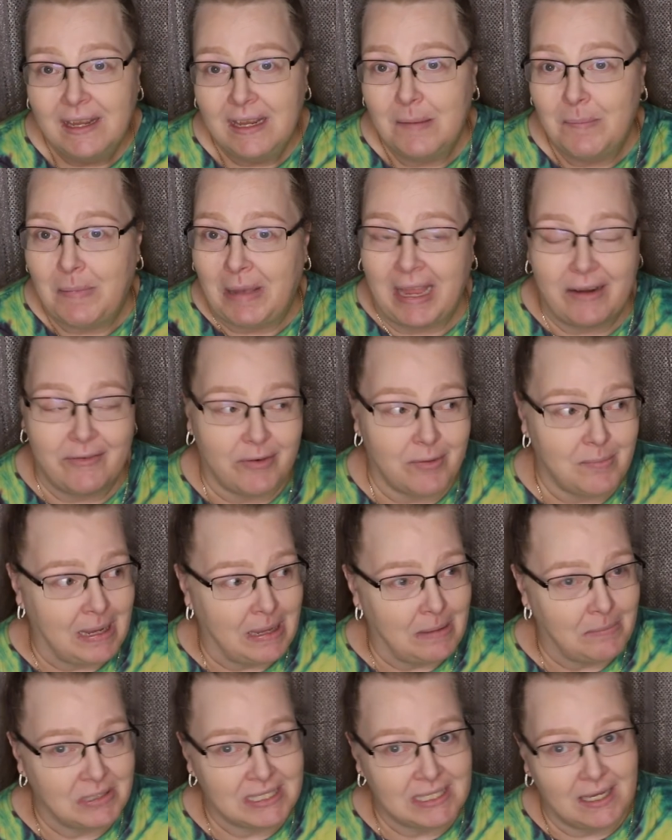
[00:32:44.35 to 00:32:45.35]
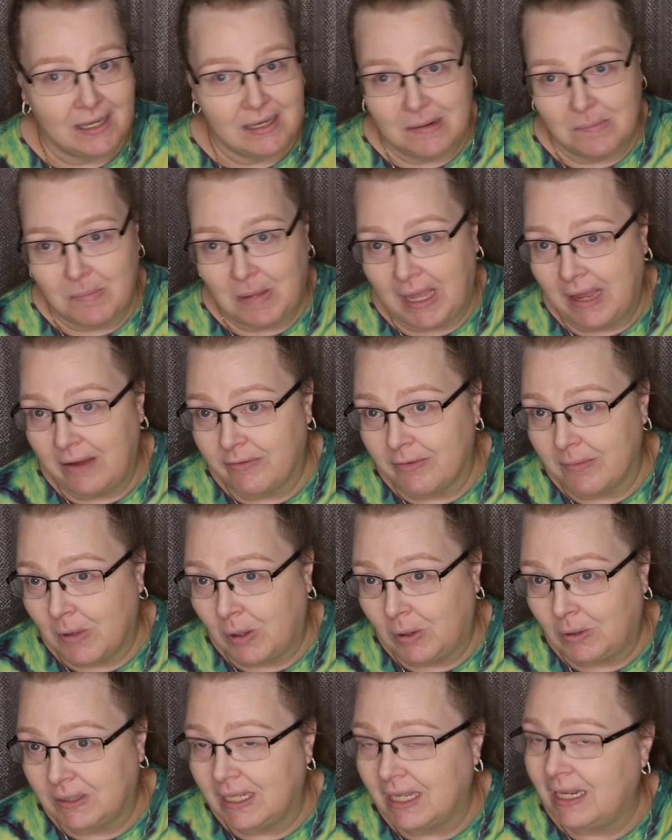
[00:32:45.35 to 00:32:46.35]
you buy it from Amazon, you buy it from
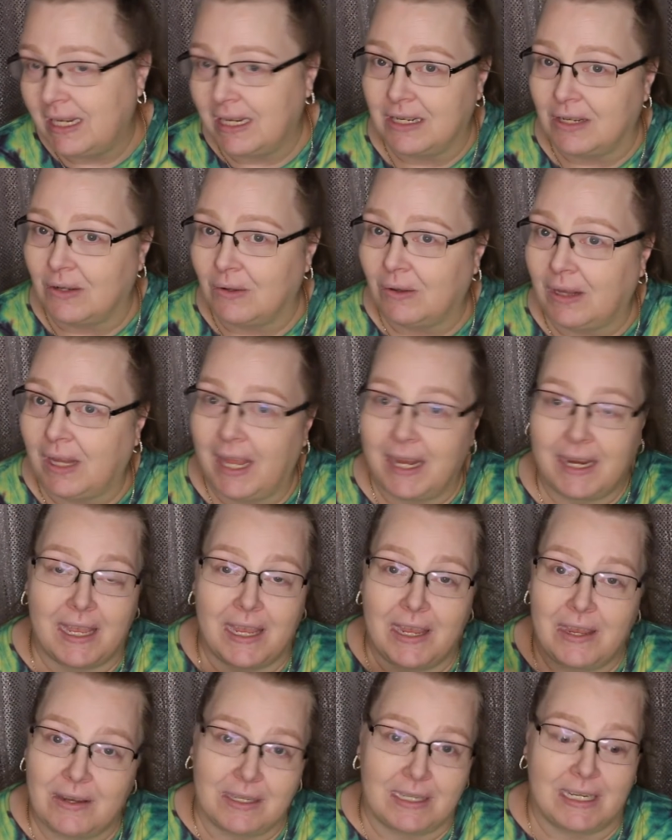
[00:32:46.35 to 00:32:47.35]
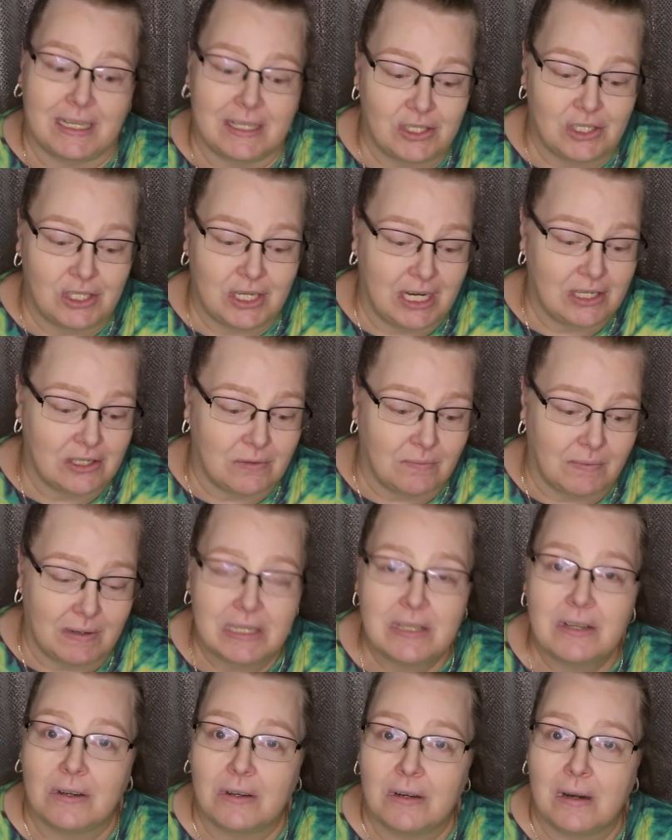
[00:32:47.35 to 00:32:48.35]
Ulta, you don't like it, you can exchange and
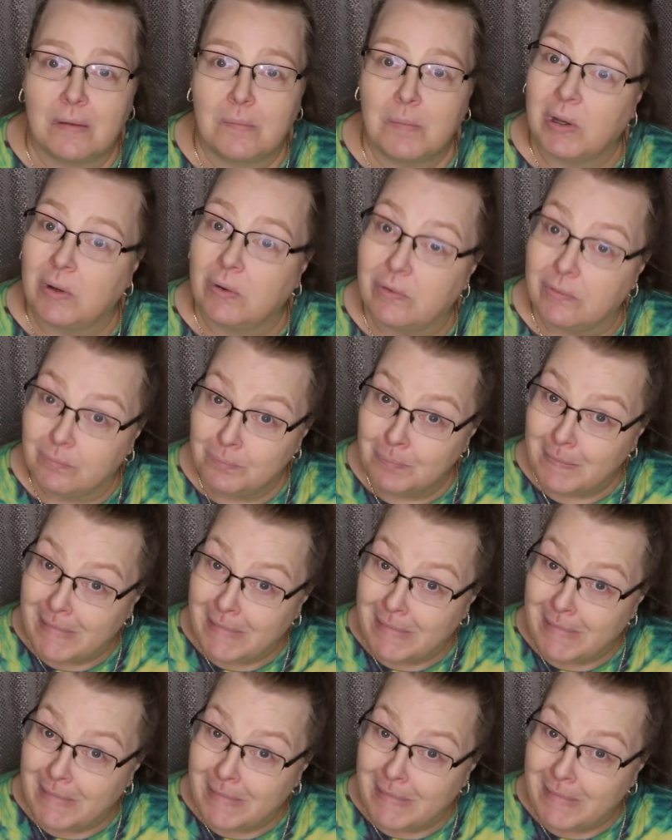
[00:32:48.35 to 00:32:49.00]
return to both.